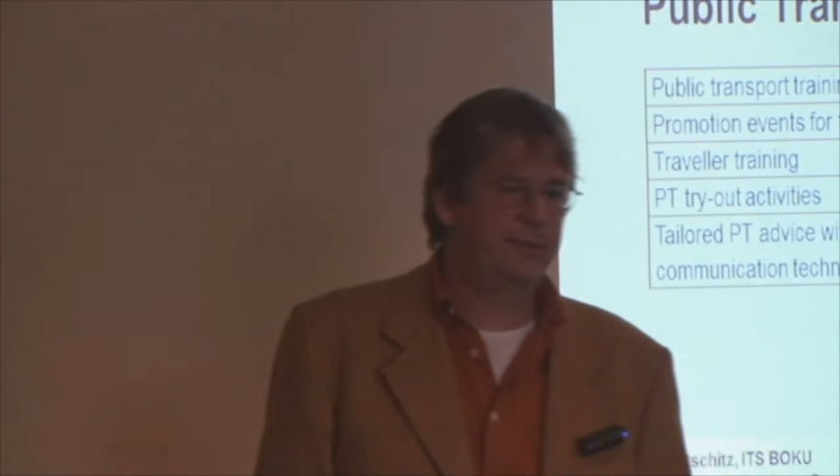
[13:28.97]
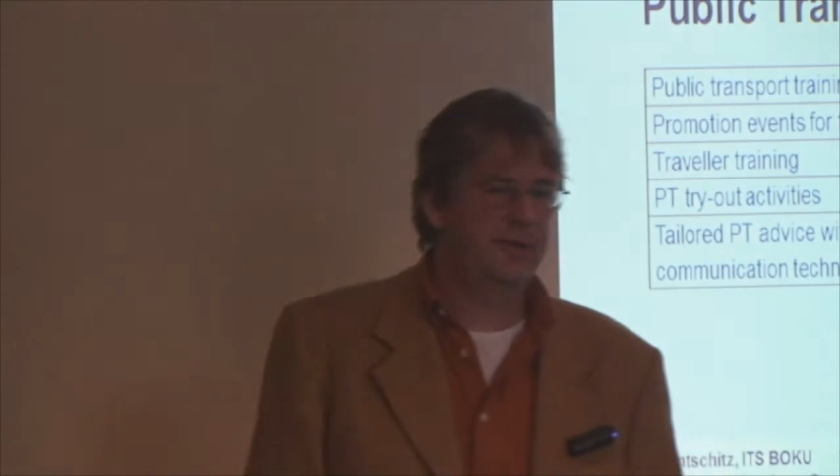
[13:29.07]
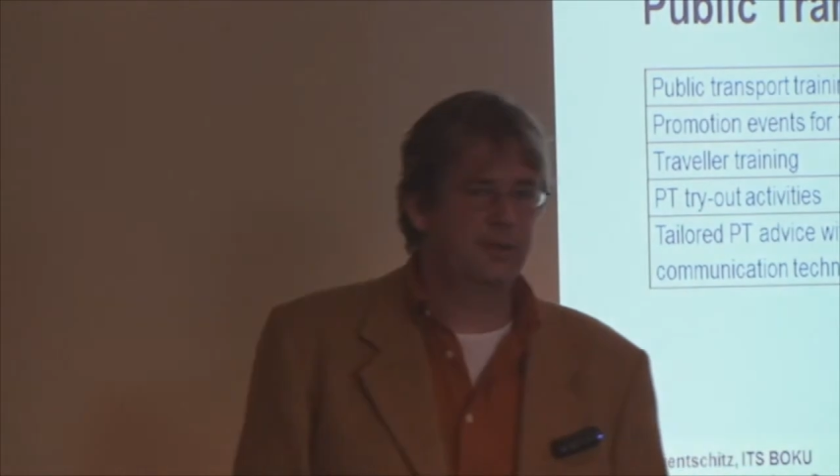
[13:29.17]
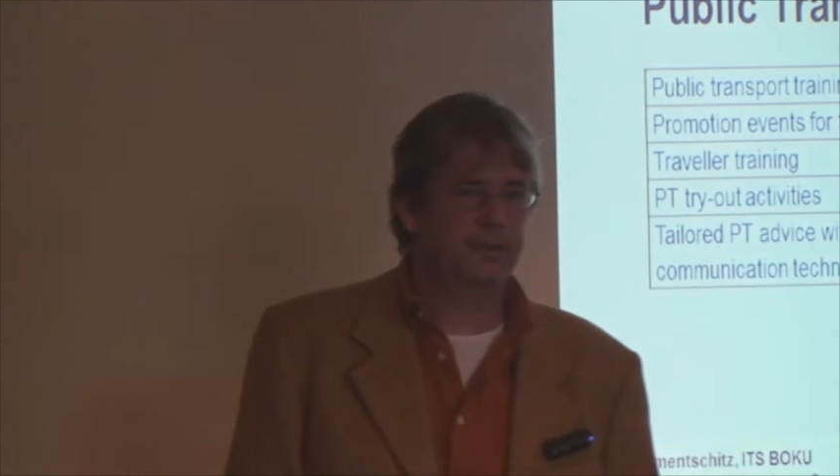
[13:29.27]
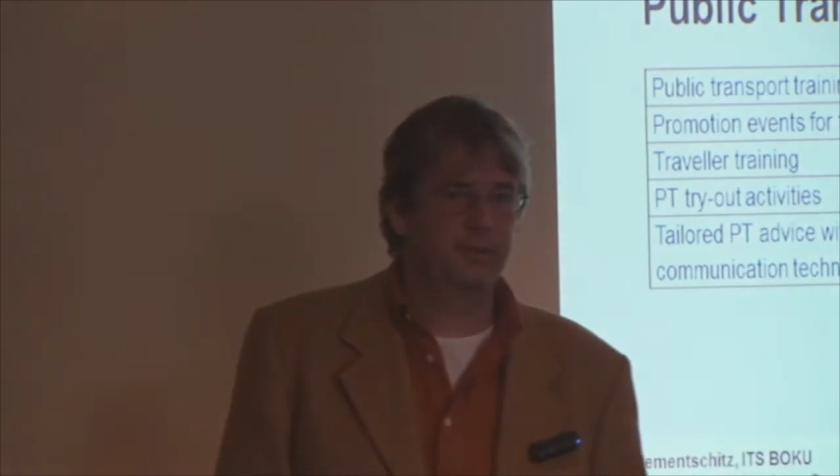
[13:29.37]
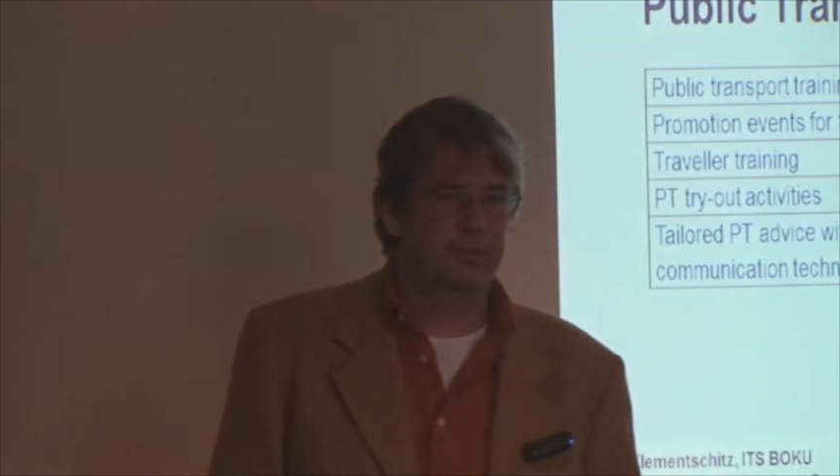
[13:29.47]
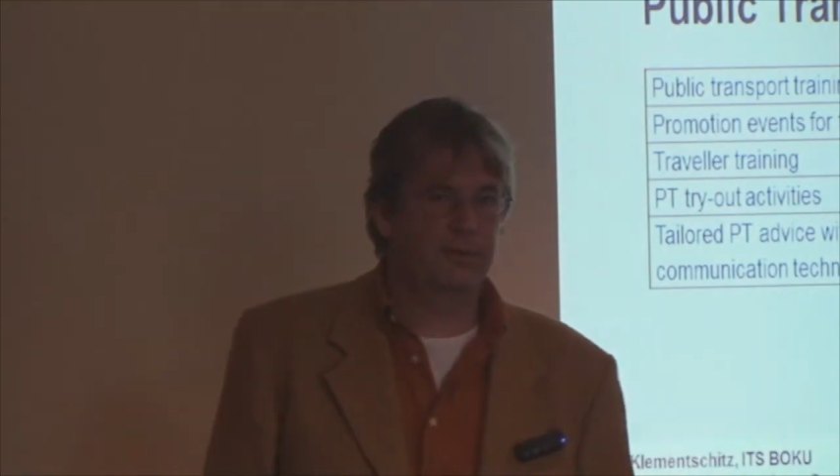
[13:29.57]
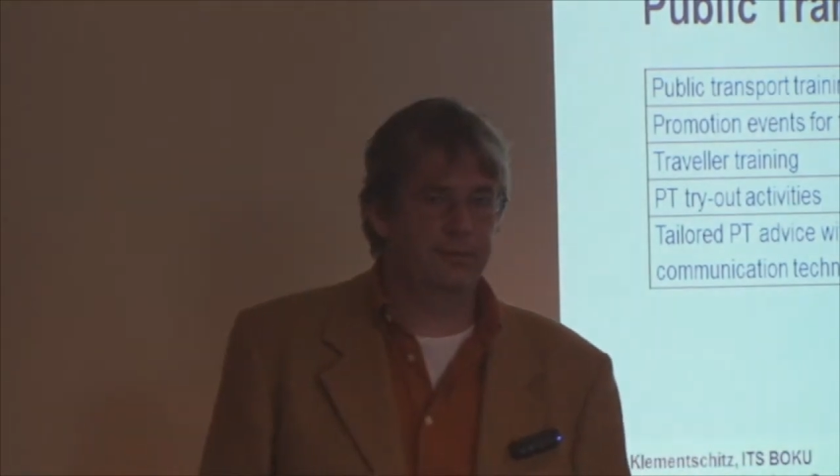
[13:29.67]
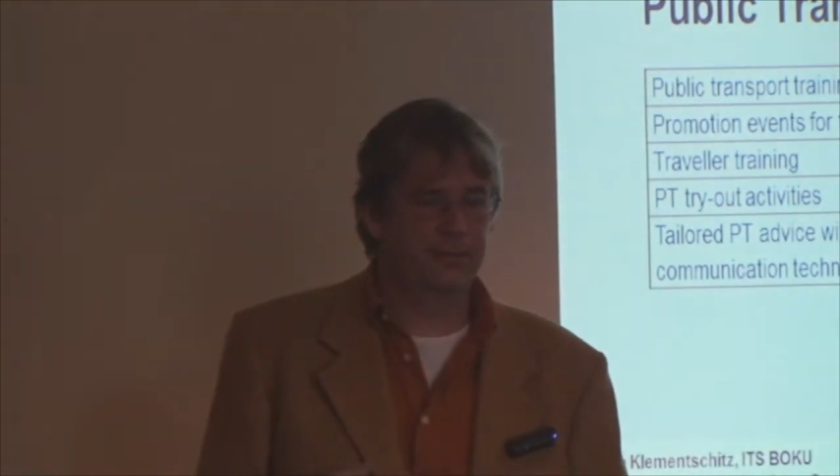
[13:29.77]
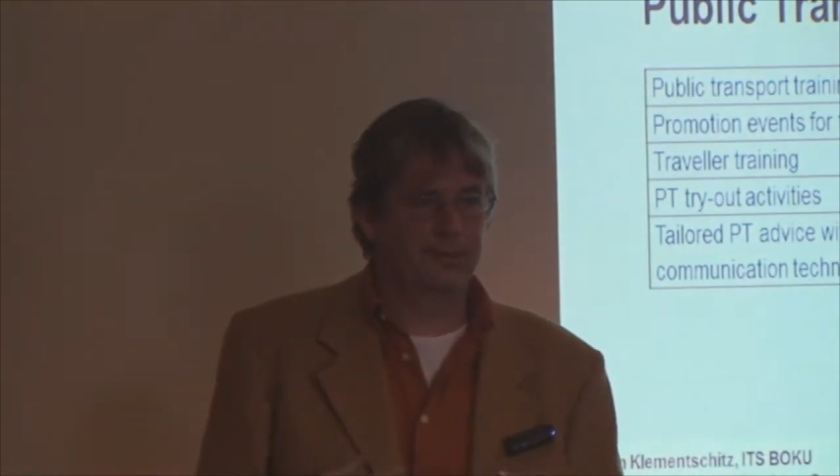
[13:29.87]
fear
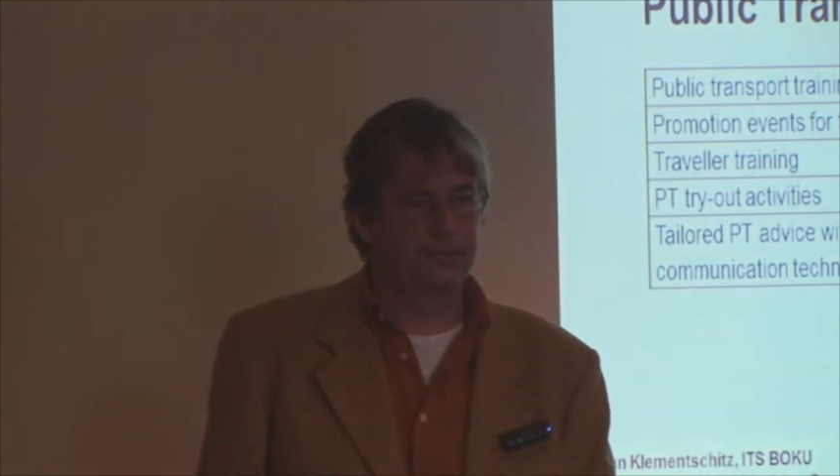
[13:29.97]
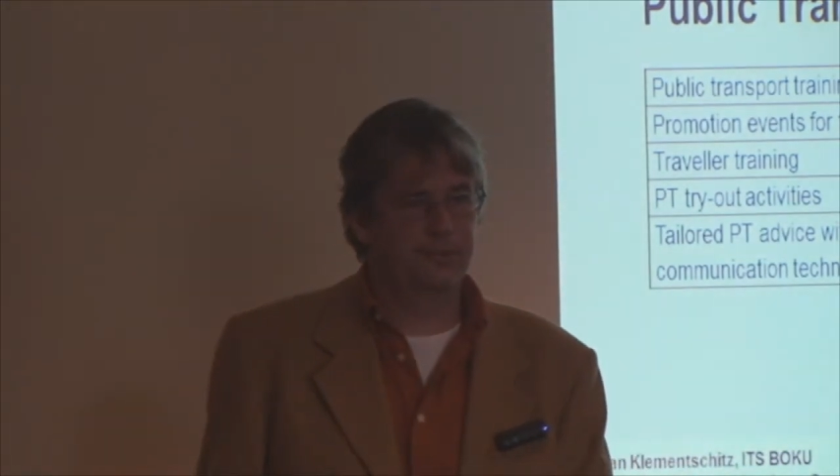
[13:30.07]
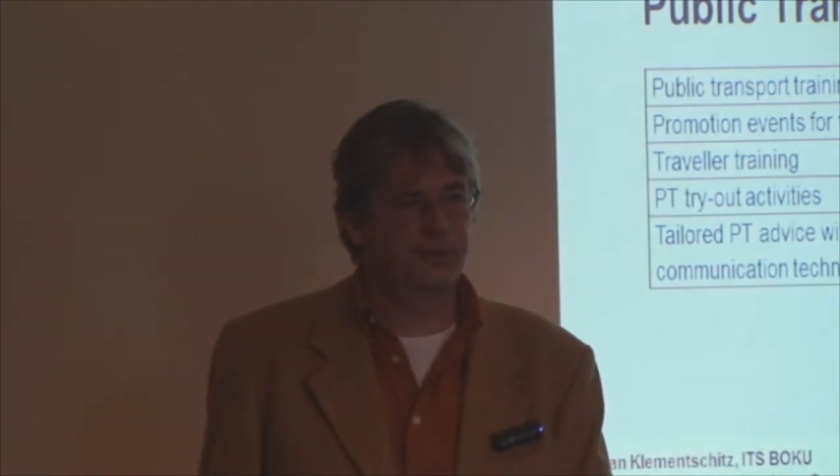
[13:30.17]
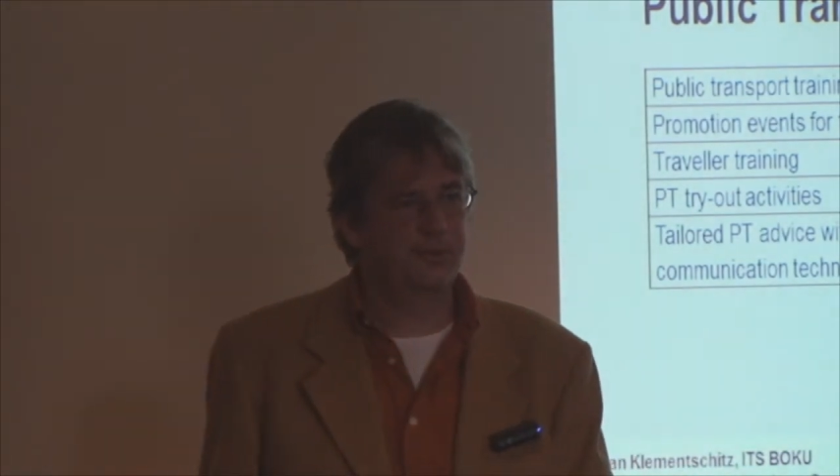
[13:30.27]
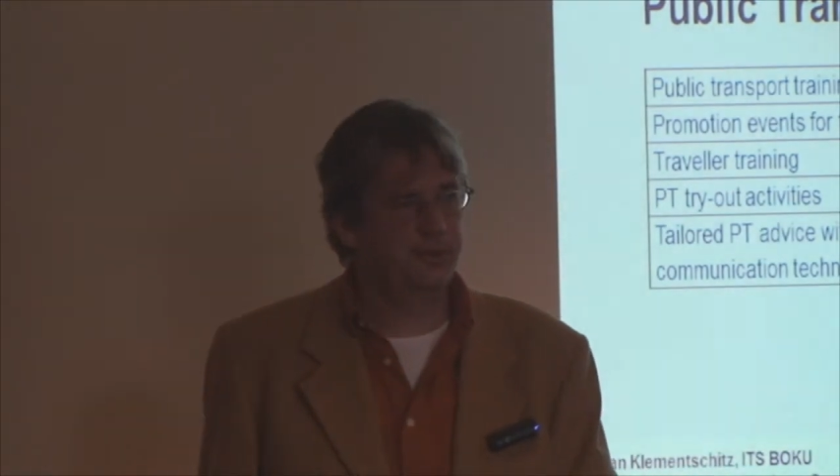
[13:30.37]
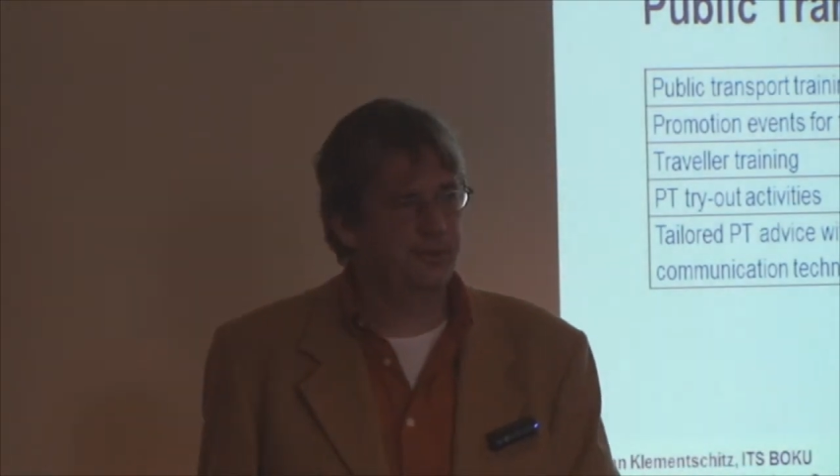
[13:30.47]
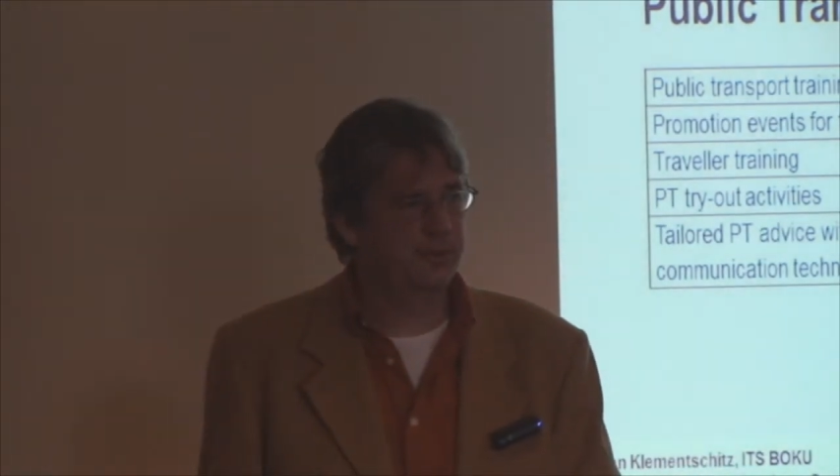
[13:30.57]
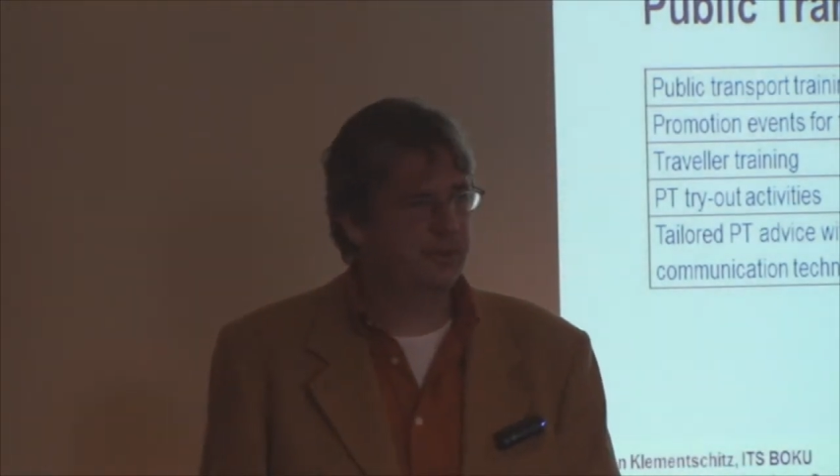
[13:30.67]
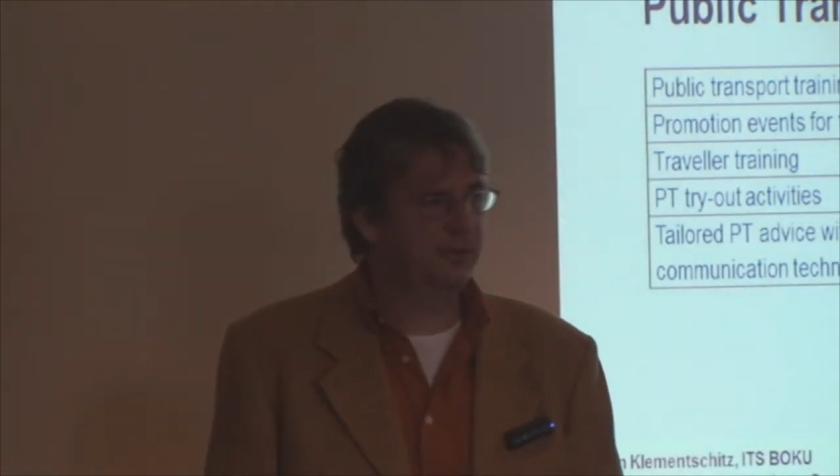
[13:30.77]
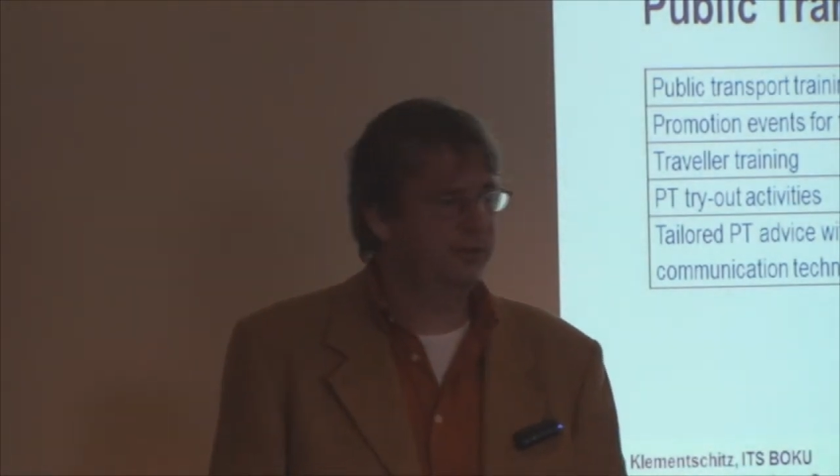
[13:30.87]
of users, but